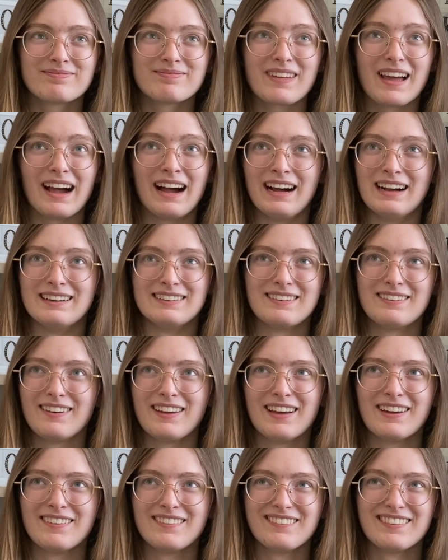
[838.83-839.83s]
I don't
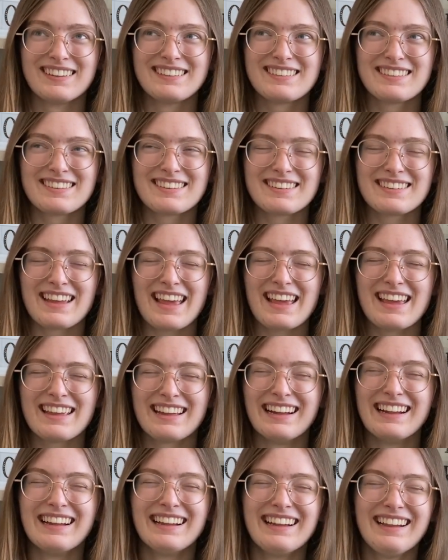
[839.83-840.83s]
know what to say.
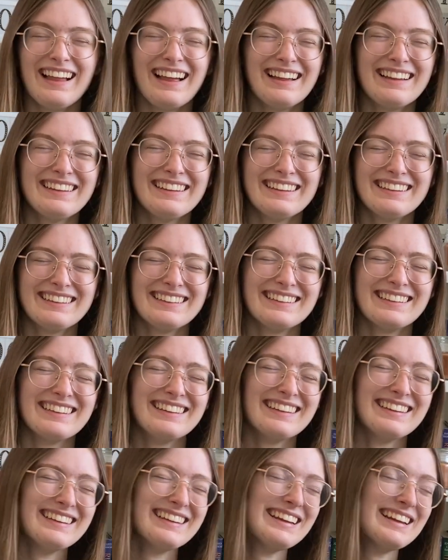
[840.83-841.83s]

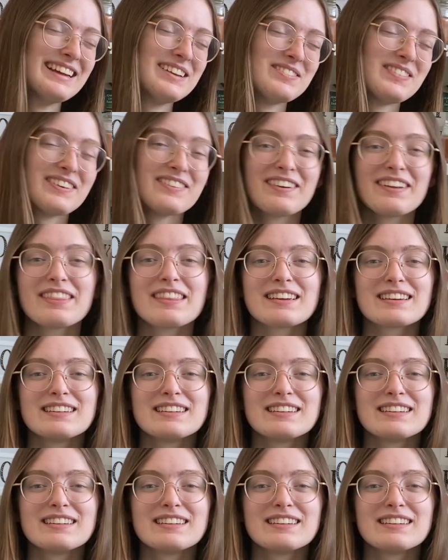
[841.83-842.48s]
But when they